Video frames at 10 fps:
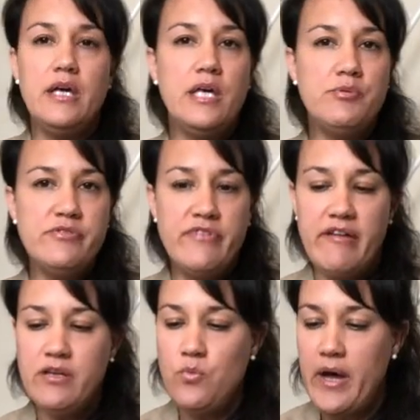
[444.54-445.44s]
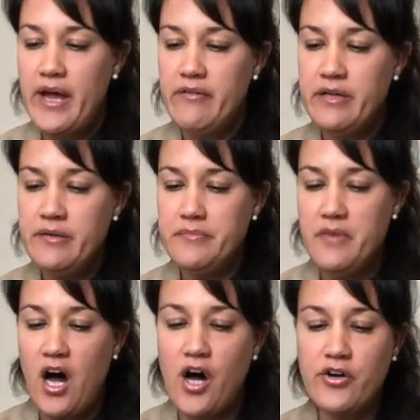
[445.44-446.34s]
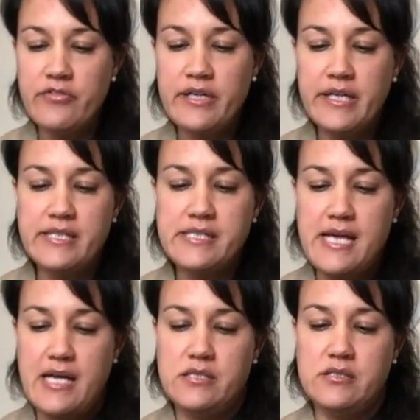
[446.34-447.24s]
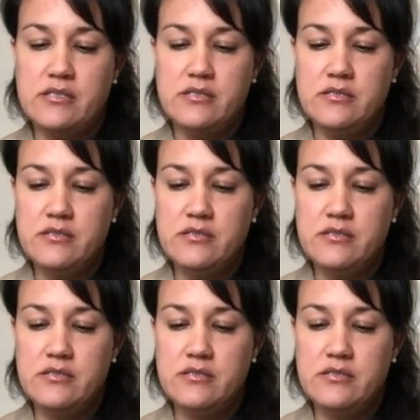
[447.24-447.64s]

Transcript: He was very weary, hungry, and tattered.